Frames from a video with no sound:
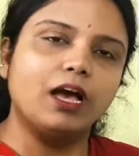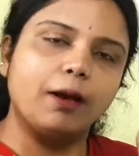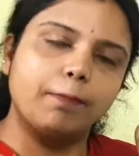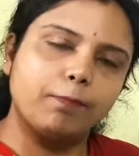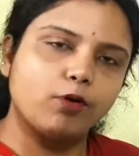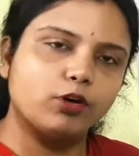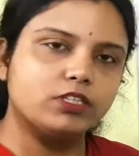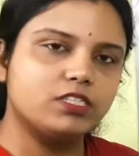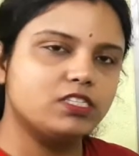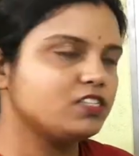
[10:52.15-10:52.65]
A
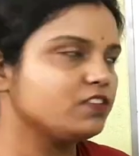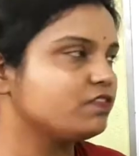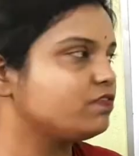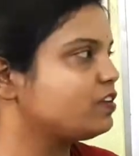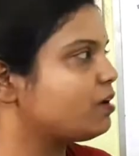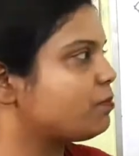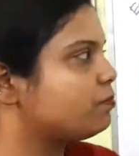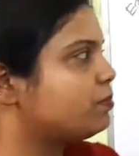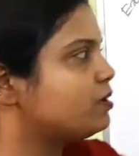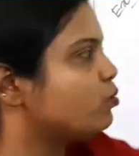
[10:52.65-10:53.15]
positive
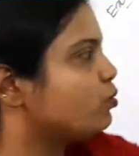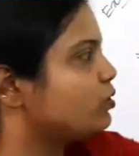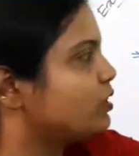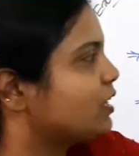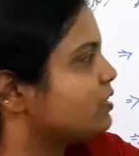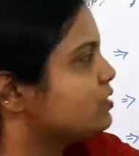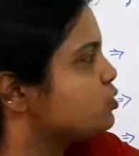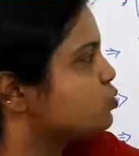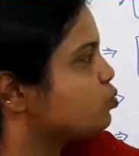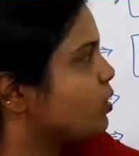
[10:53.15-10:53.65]
number,
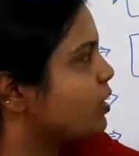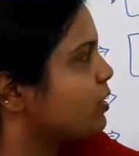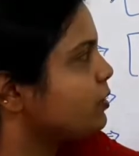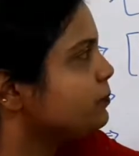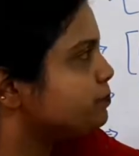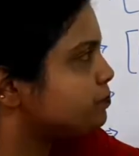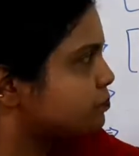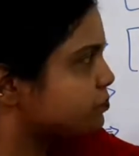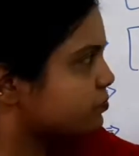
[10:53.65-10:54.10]
that is 1.